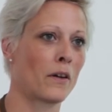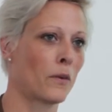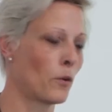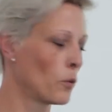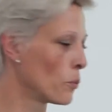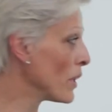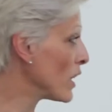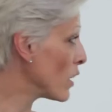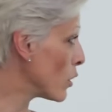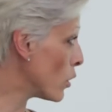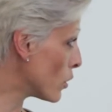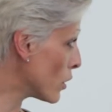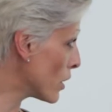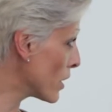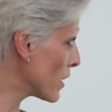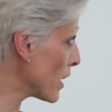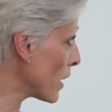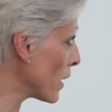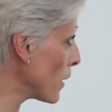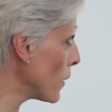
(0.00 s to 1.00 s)

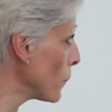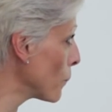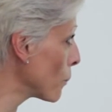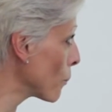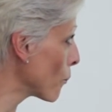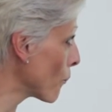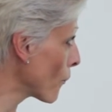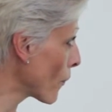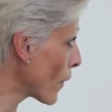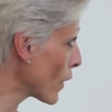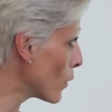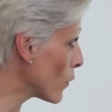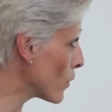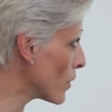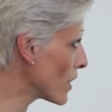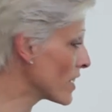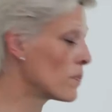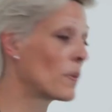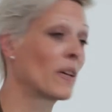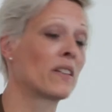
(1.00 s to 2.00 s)
recording your
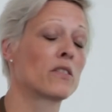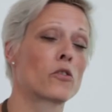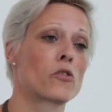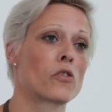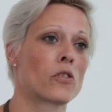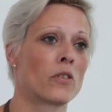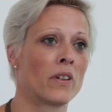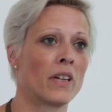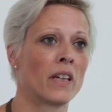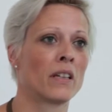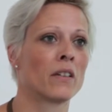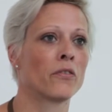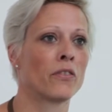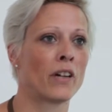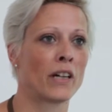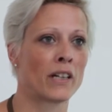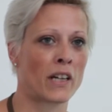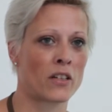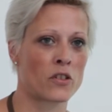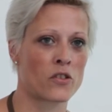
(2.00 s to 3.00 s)
expenditure in a
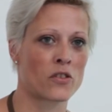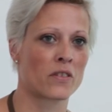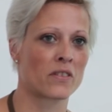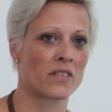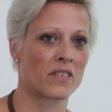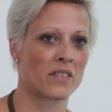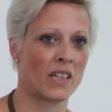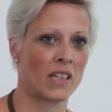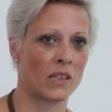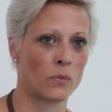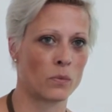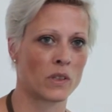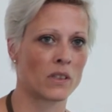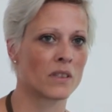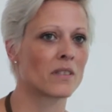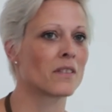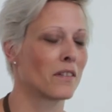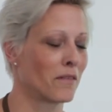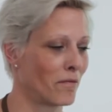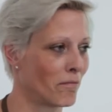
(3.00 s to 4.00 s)
financial statement,
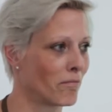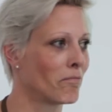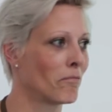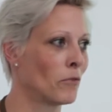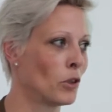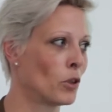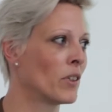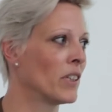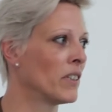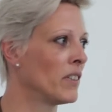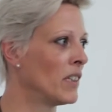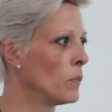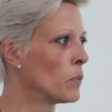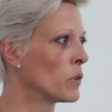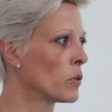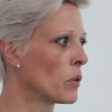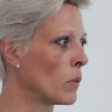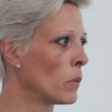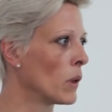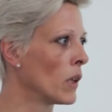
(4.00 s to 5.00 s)
you're in deep
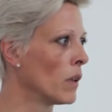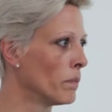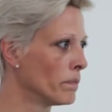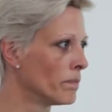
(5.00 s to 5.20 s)
trouble.